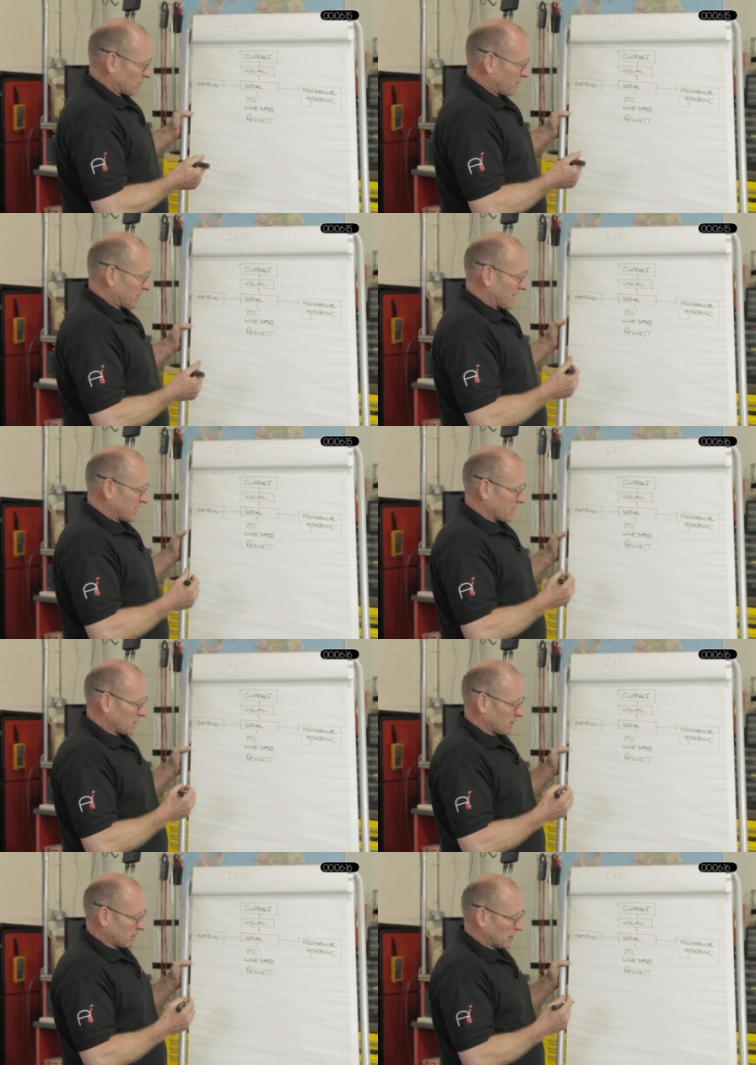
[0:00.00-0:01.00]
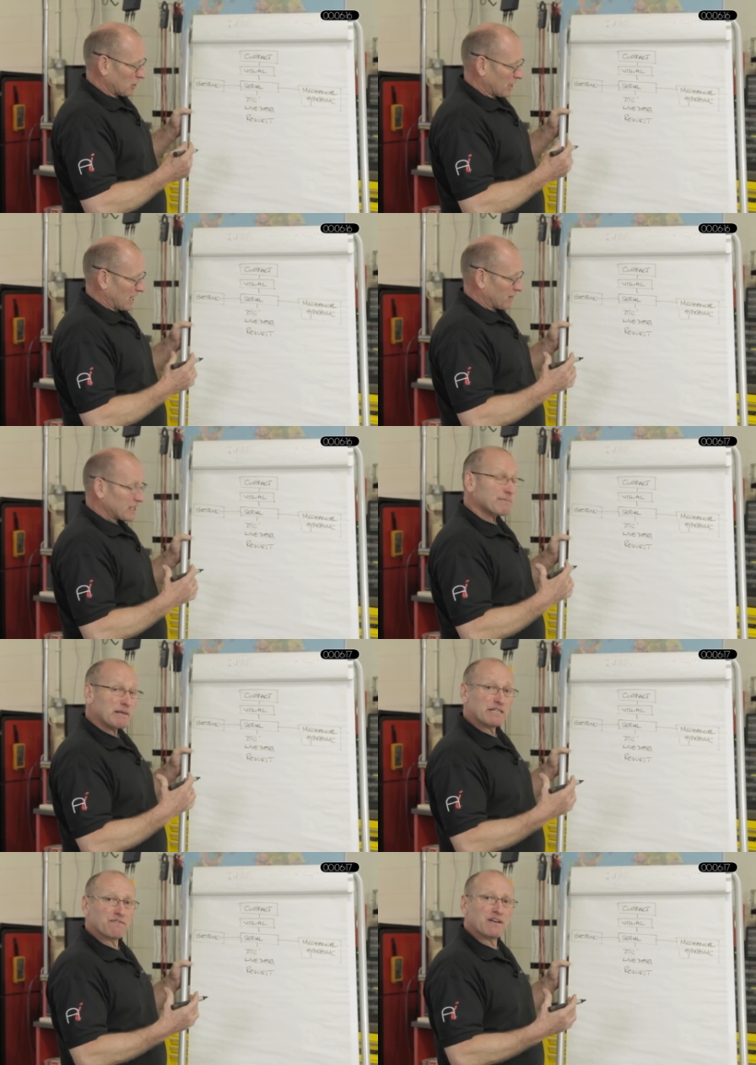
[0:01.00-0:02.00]
We then look at the
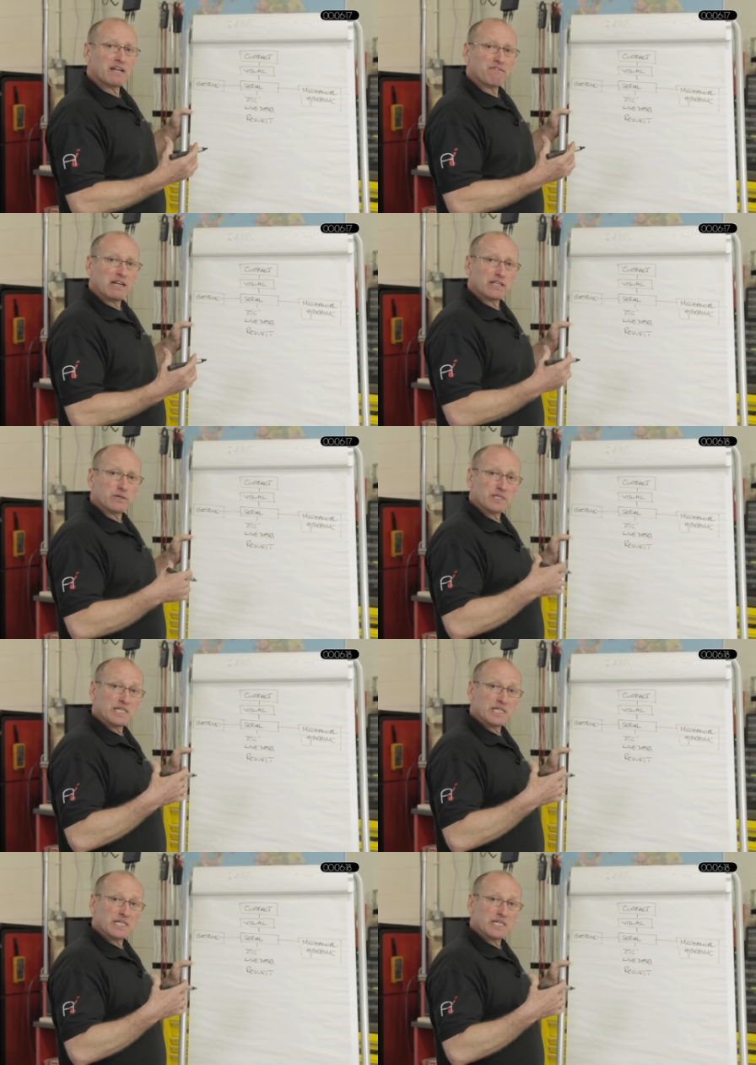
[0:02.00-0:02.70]
specified values.